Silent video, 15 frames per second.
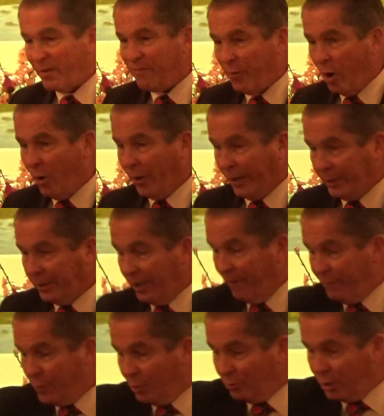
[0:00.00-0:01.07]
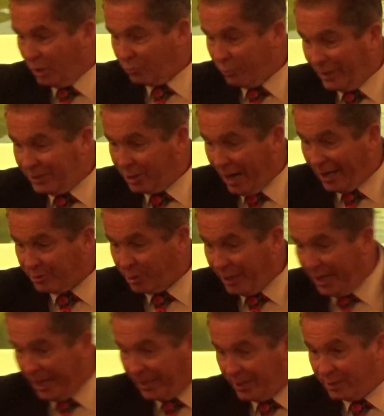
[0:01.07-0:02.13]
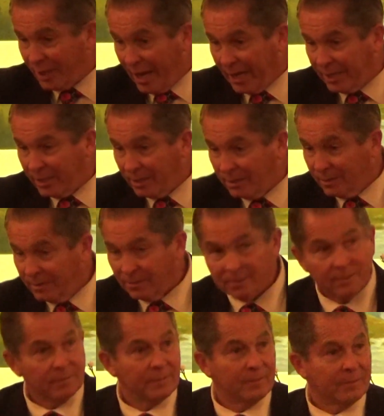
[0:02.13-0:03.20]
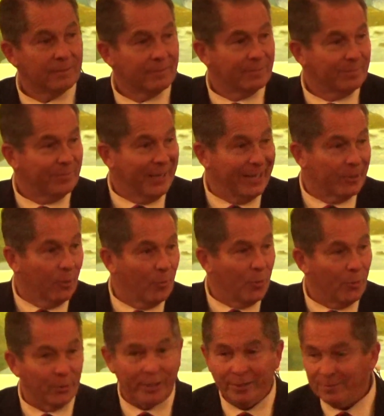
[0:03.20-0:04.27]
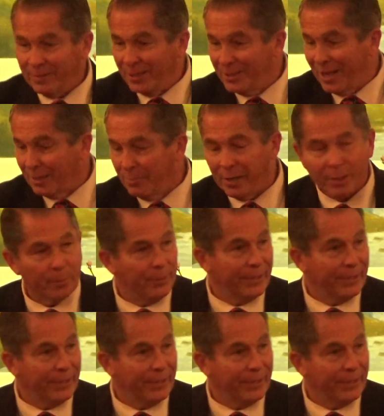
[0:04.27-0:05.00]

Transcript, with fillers: me for it. If you just reach out your hand and take it, he don't want it. He's got a better